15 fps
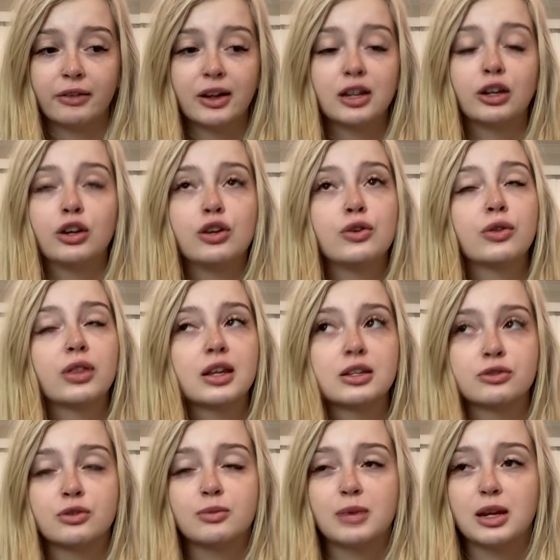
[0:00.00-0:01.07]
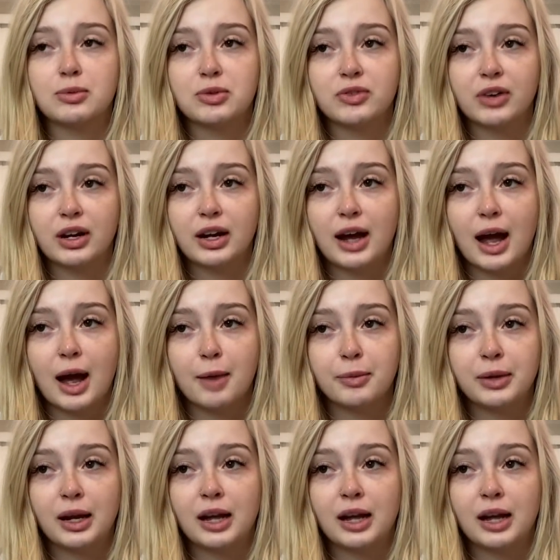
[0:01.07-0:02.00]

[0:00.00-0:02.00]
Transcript: I knew things would make me very happy.